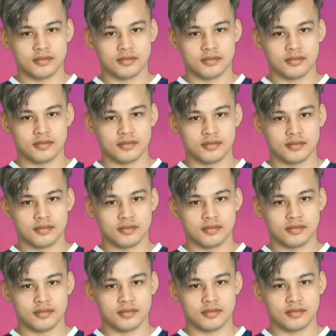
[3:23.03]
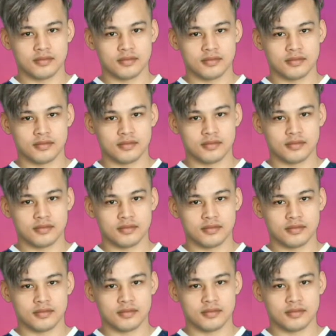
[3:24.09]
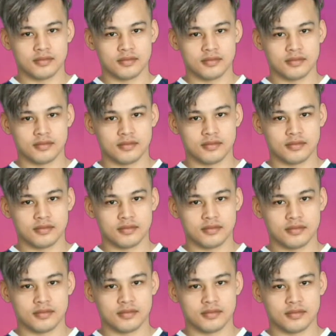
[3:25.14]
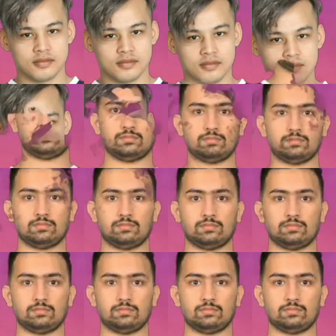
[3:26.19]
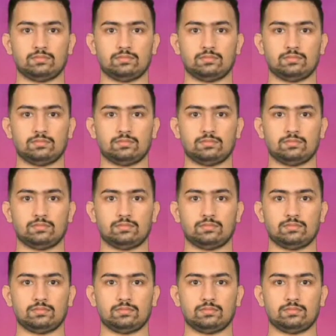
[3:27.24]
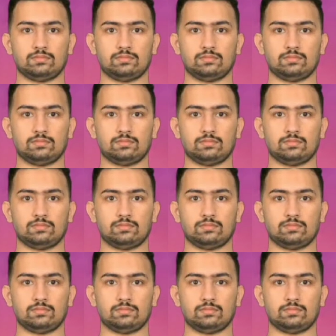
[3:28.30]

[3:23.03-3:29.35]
The person shown says nothing.